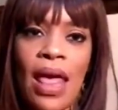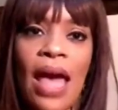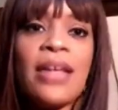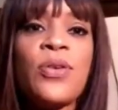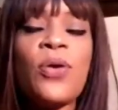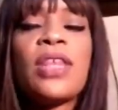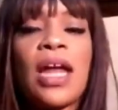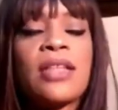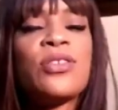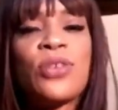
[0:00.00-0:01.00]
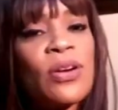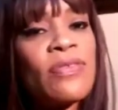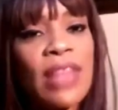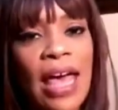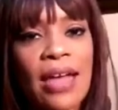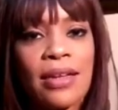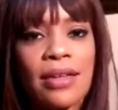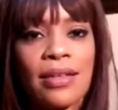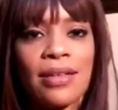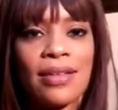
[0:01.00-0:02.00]
I know that I deserve that.
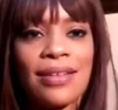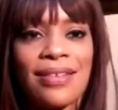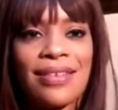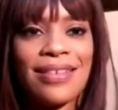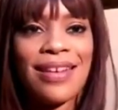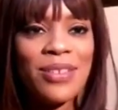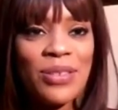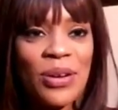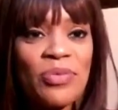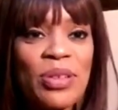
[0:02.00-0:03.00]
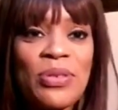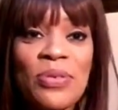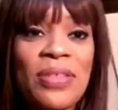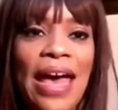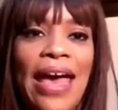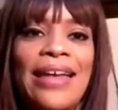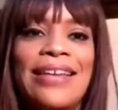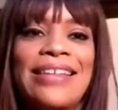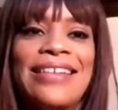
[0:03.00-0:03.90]
I deserve to do that.